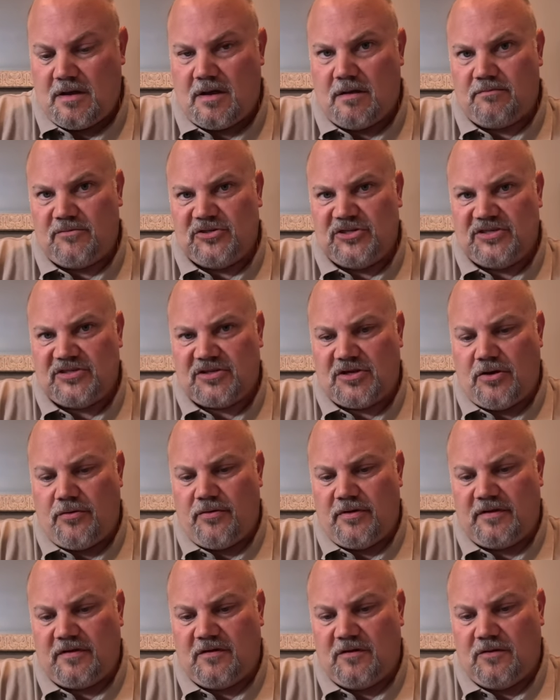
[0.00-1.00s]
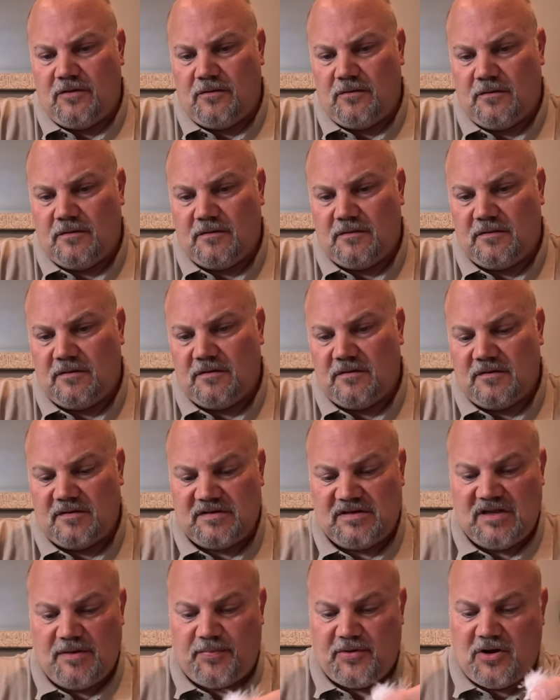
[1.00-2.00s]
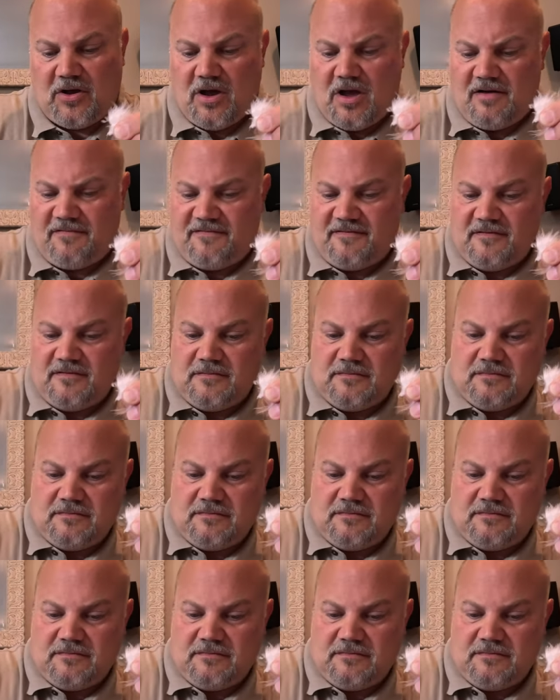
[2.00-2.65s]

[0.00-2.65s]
I'm just going to snip it off.